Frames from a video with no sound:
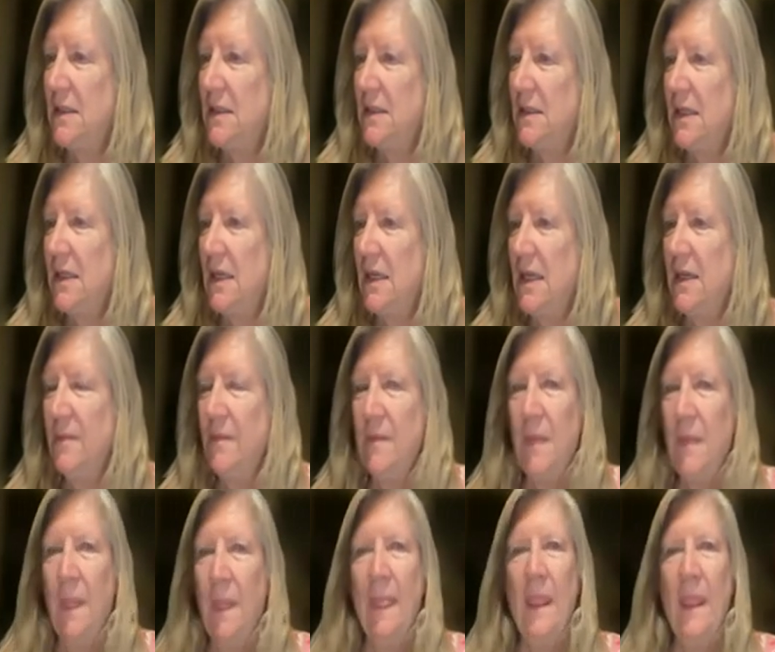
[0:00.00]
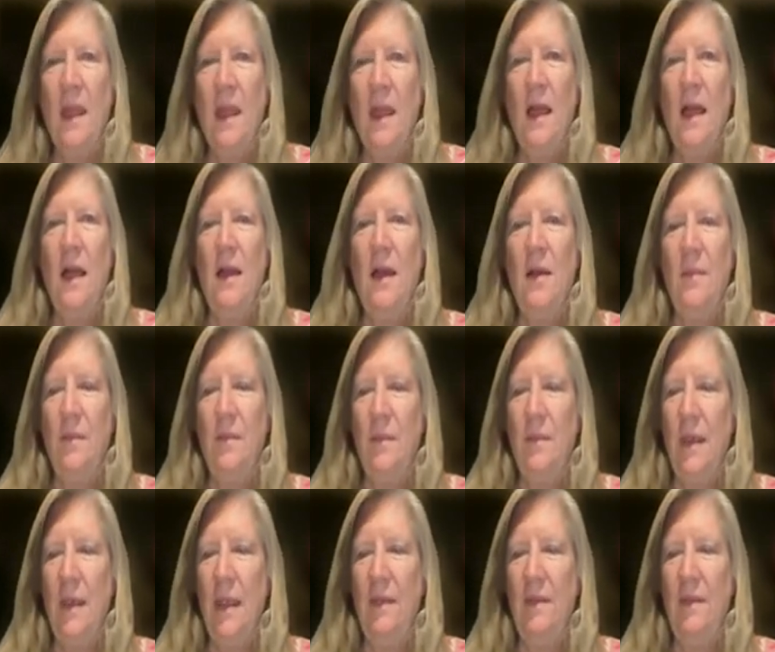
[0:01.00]
the, um,
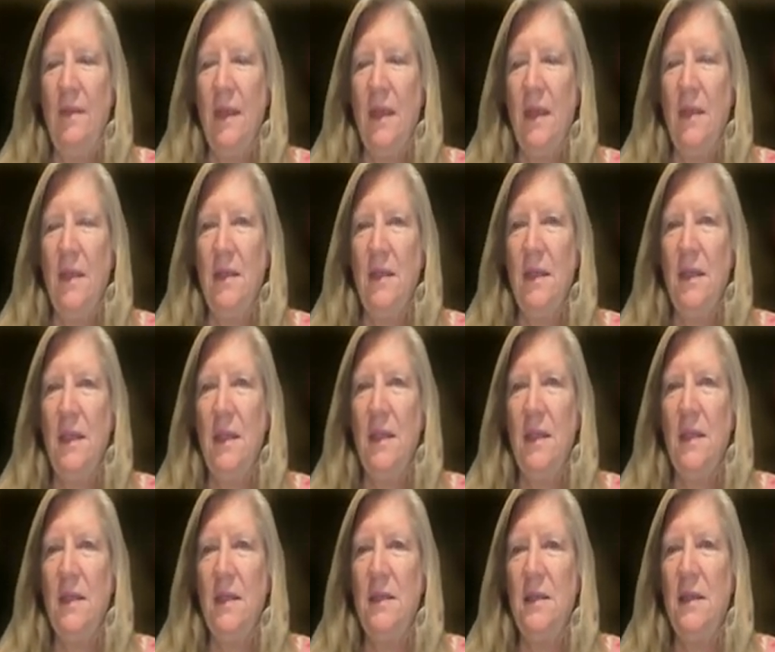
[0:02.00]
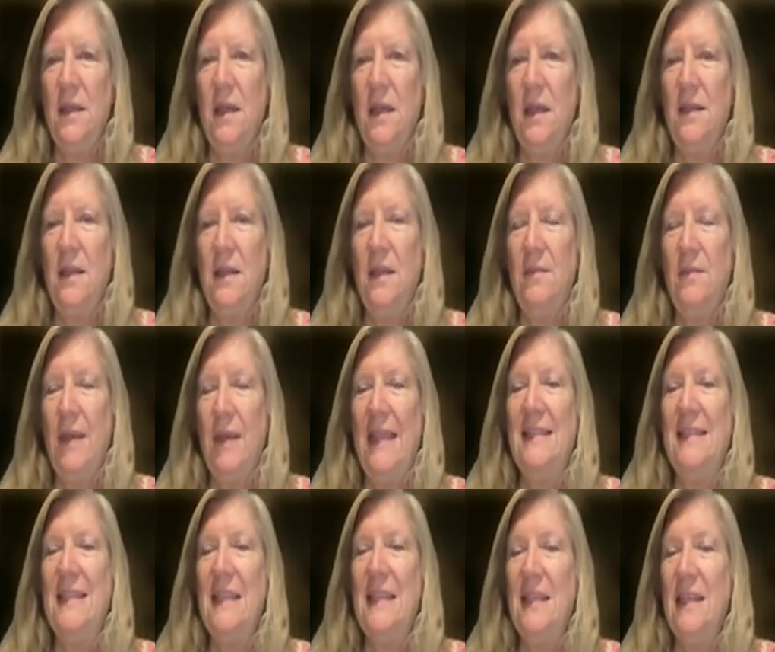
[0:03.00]
and then in
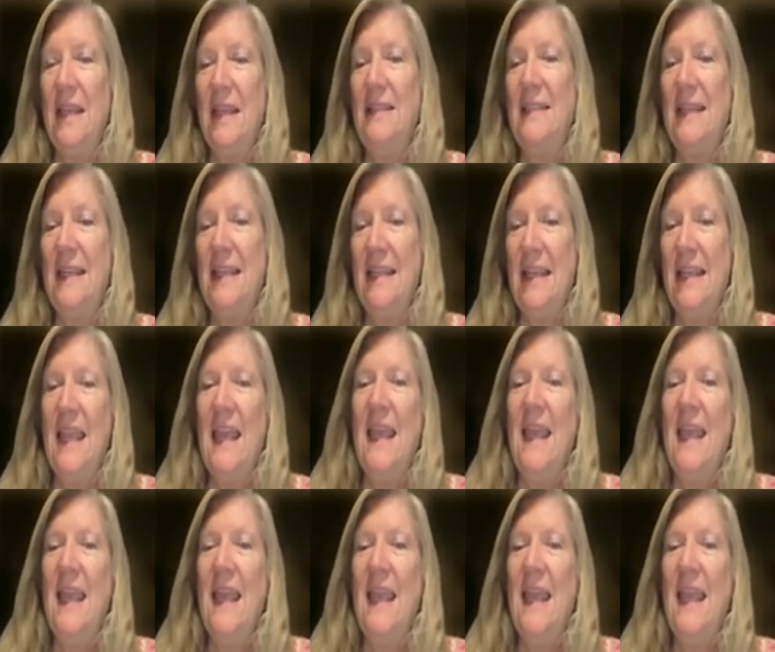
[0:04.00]
18, 19,